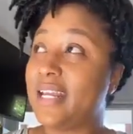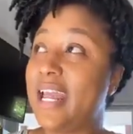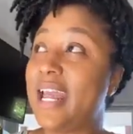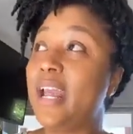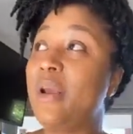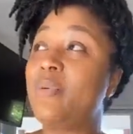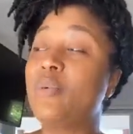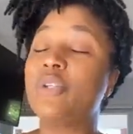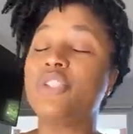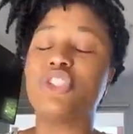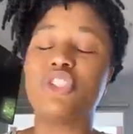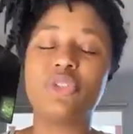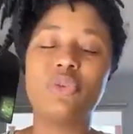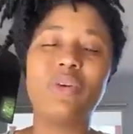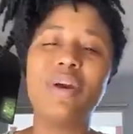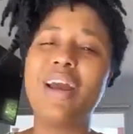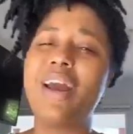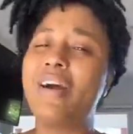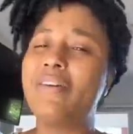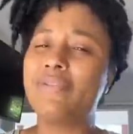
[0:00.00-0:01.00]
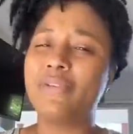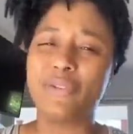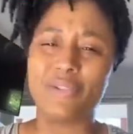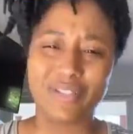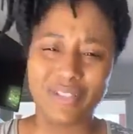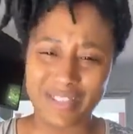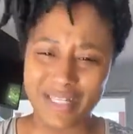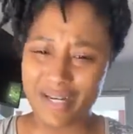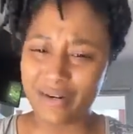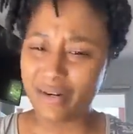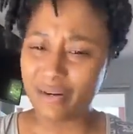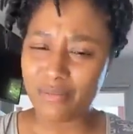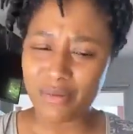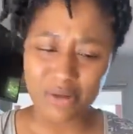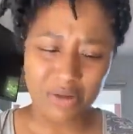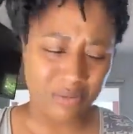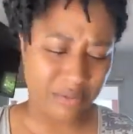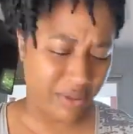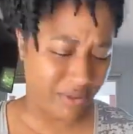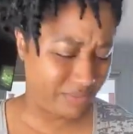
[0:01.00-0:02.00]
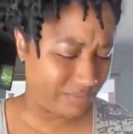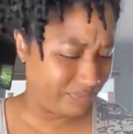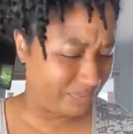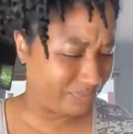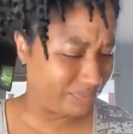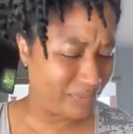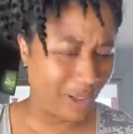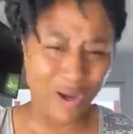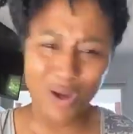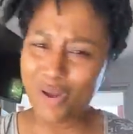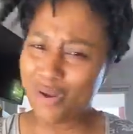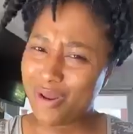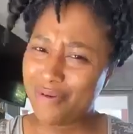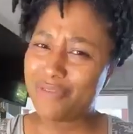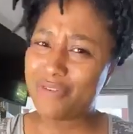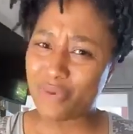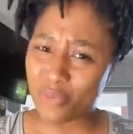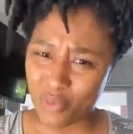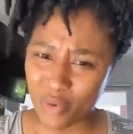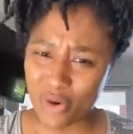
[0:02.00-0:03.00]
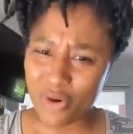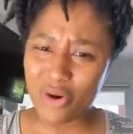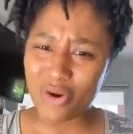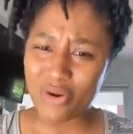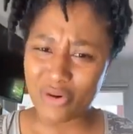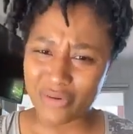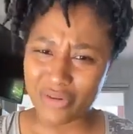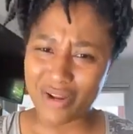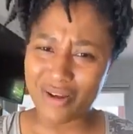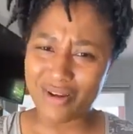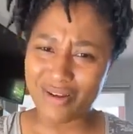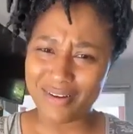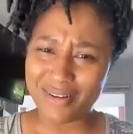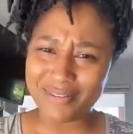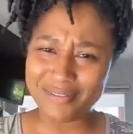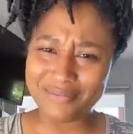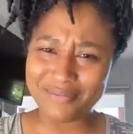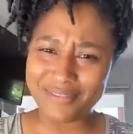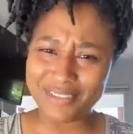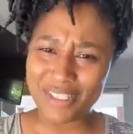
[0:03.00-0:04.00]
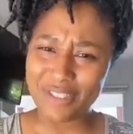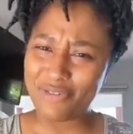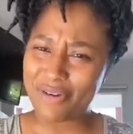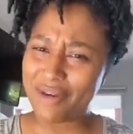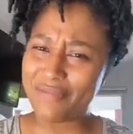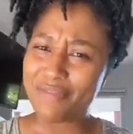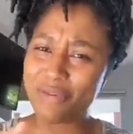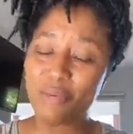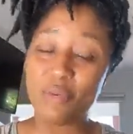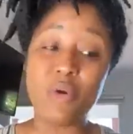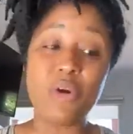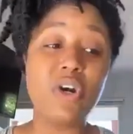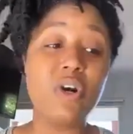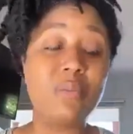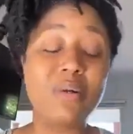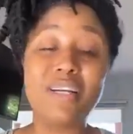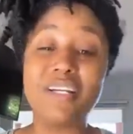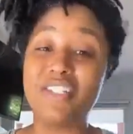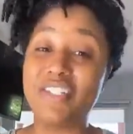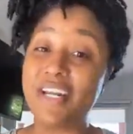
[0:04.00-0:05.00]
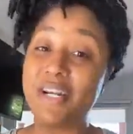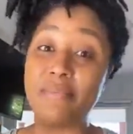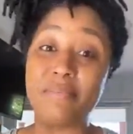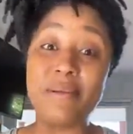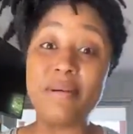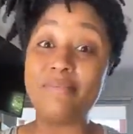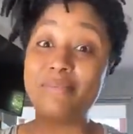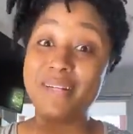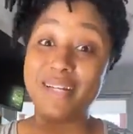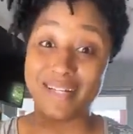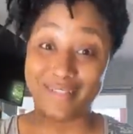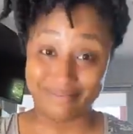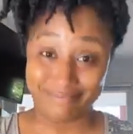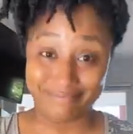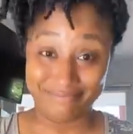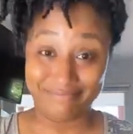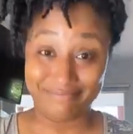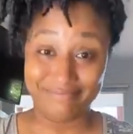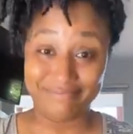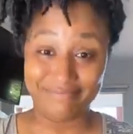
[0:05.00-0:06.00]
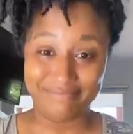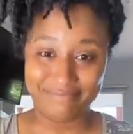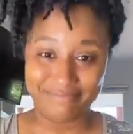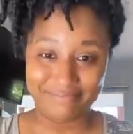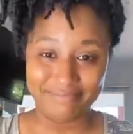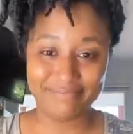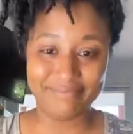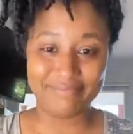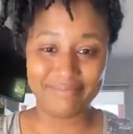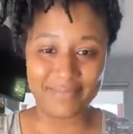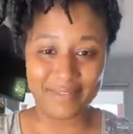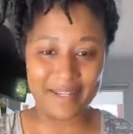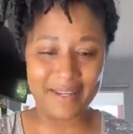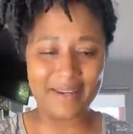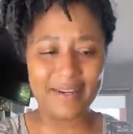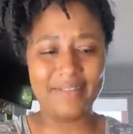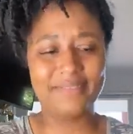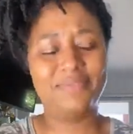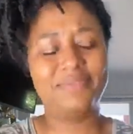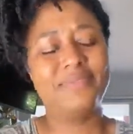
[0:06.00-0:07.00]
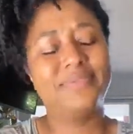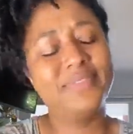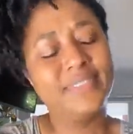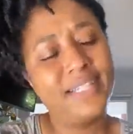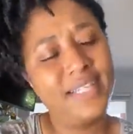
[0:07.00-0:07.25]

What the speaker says: They would travel, Sarah Baartman, all over the world, y'all. She traveled the world because she had a big butt. Okay?